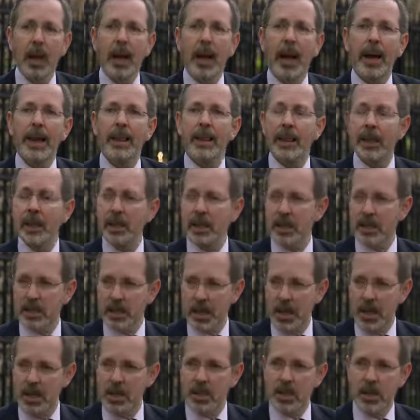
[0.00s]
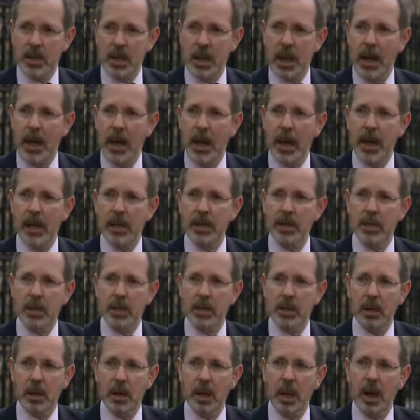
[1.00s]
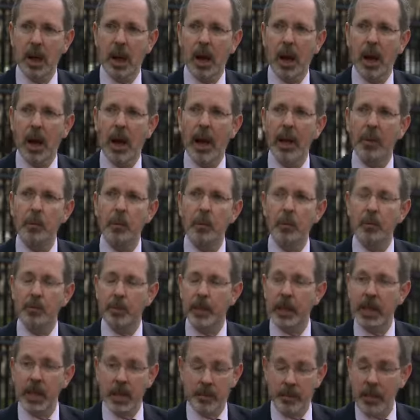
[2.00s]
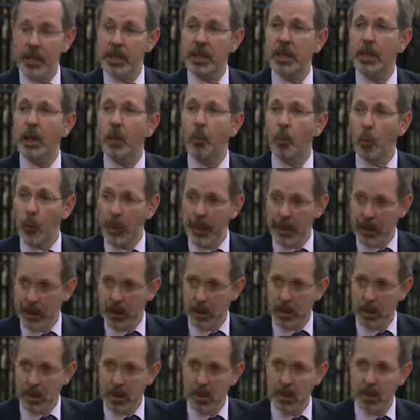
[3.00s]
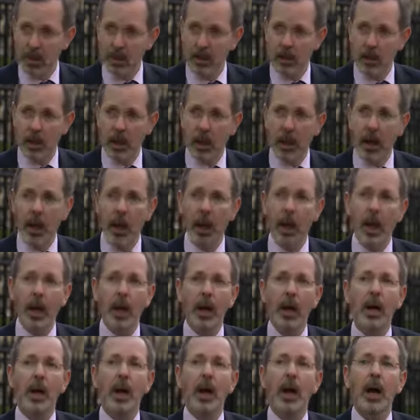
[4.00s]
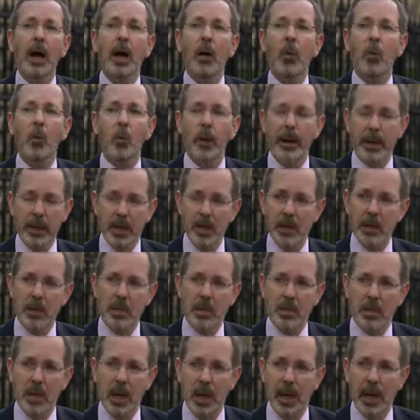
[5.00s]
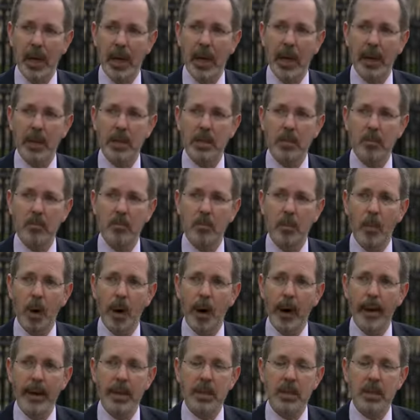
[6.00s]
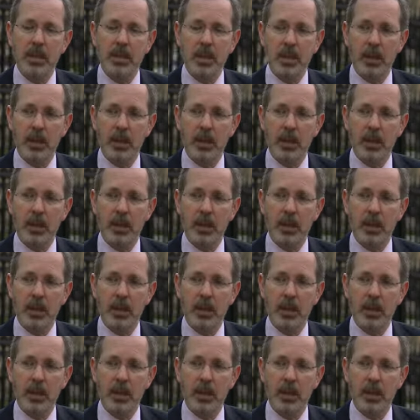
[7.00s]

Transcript: I think the sense that I would be admitting a weakness that might